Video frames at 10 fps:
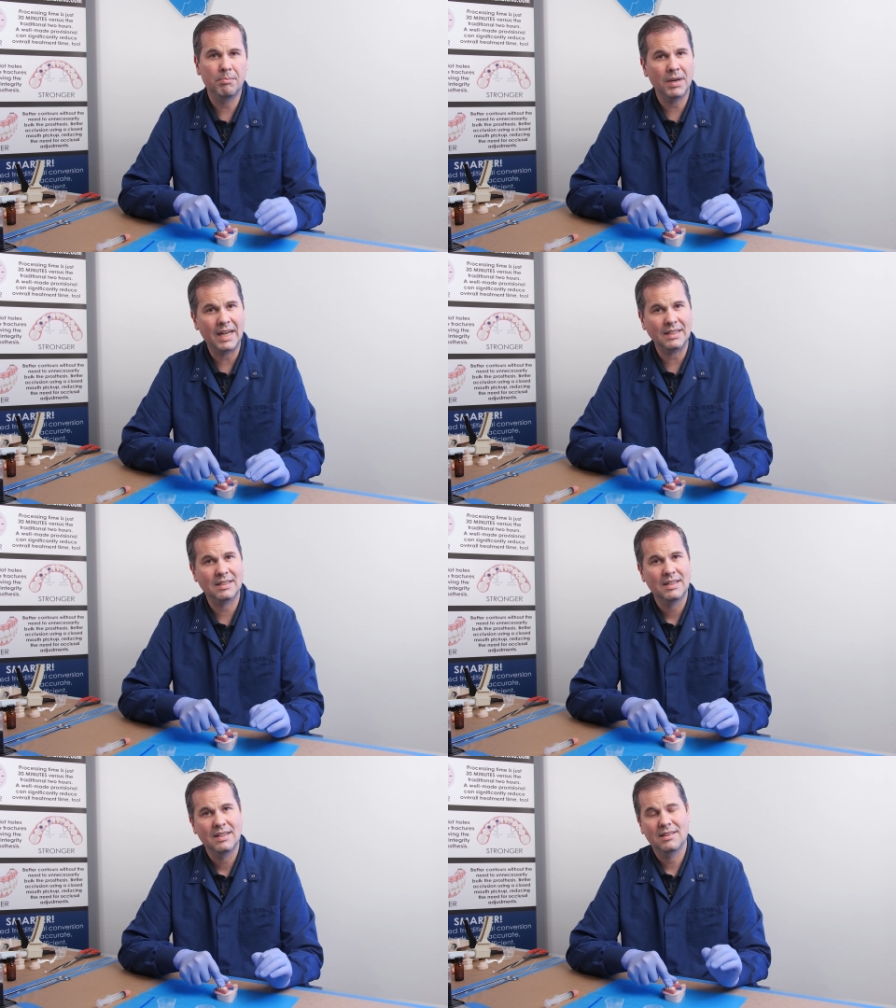But
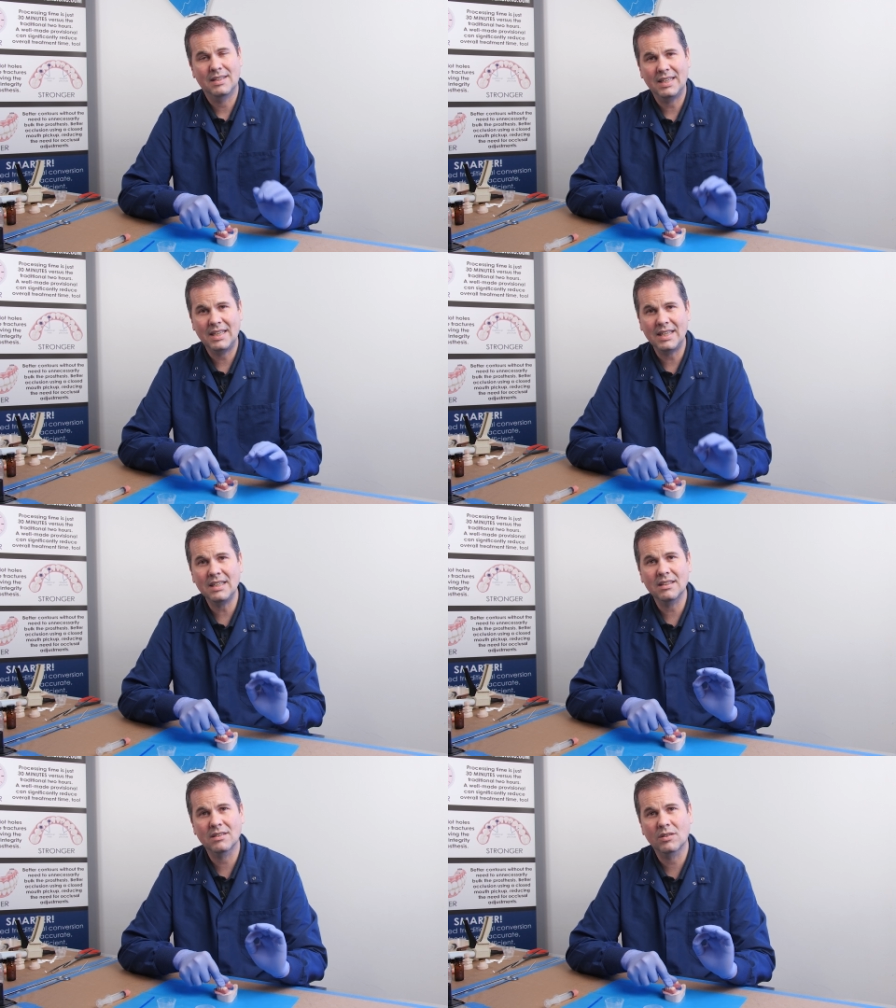the
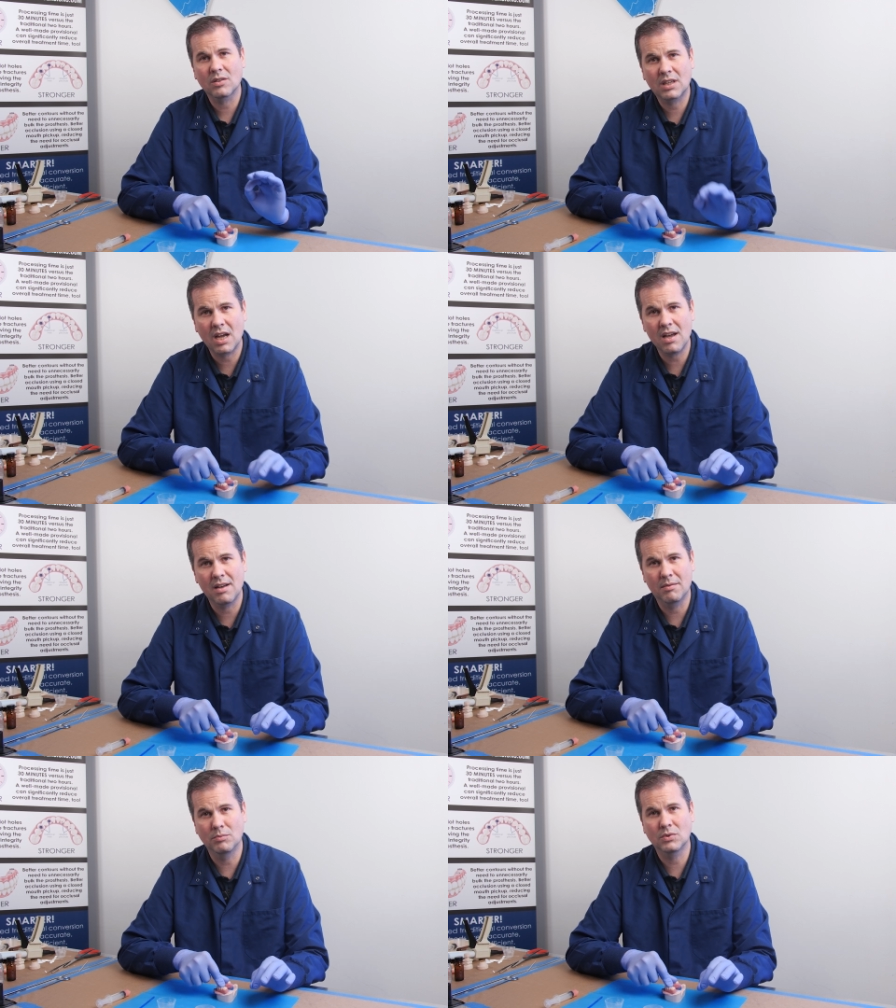heat
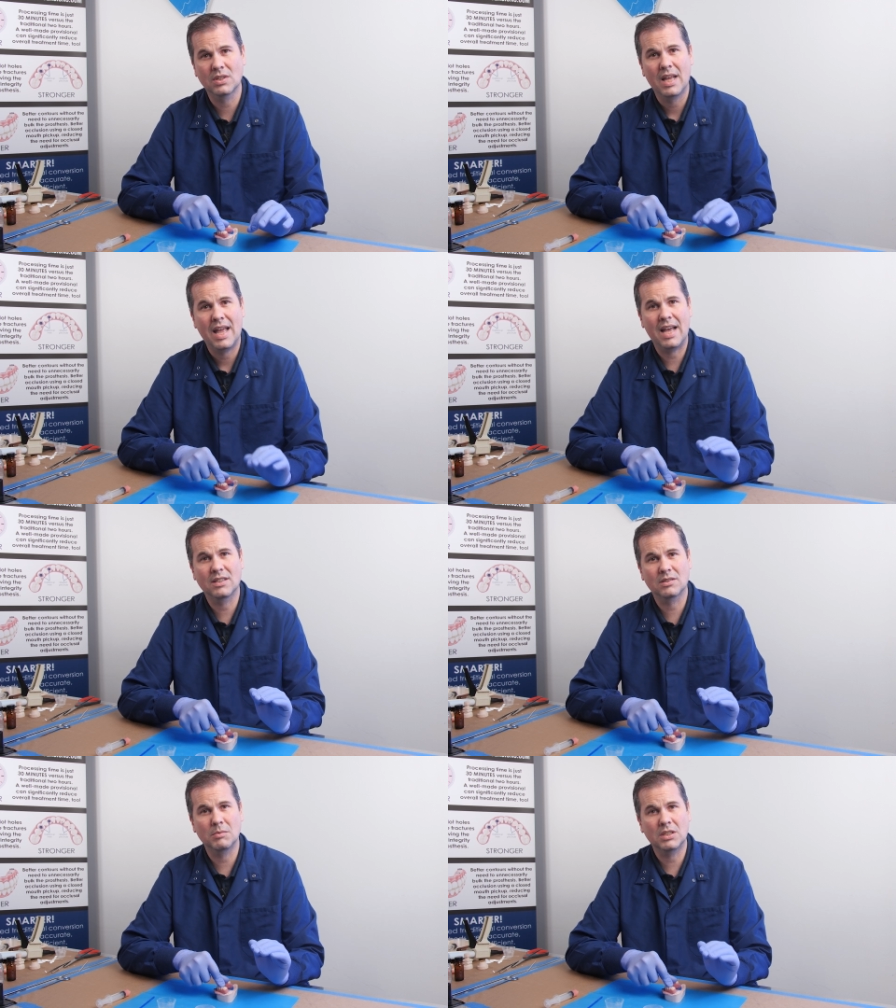comes
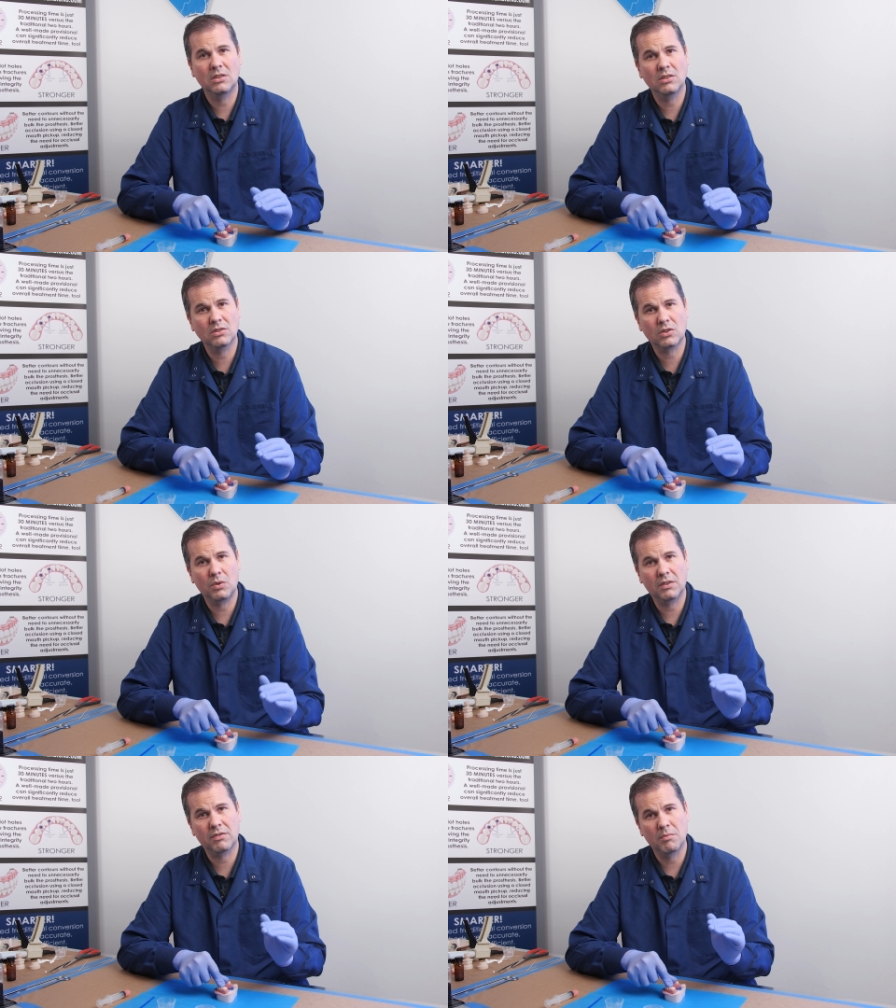as the material is
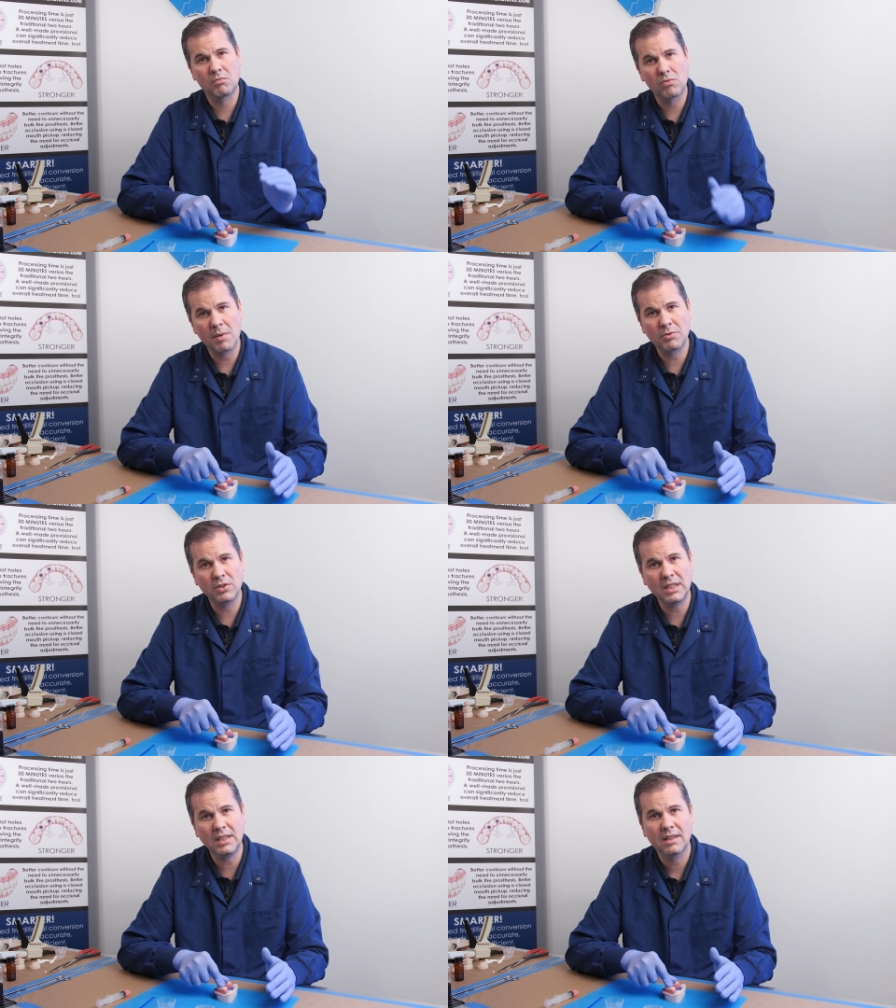going from
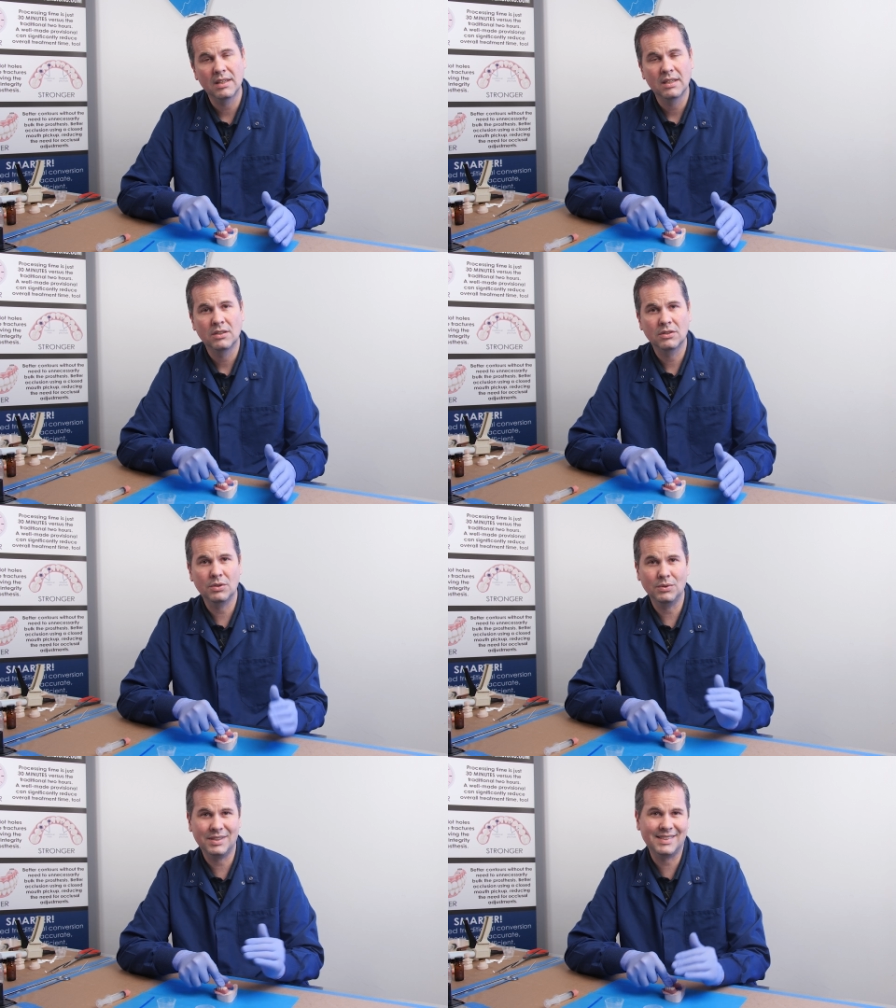rubbery
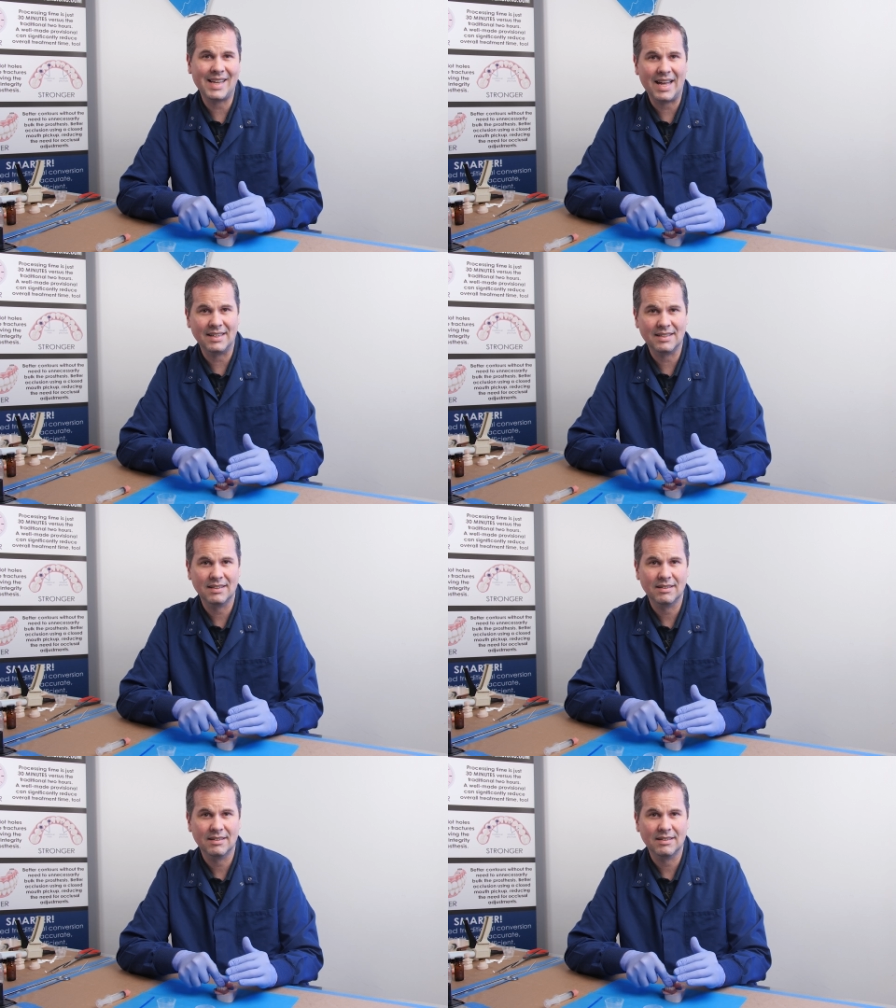to set.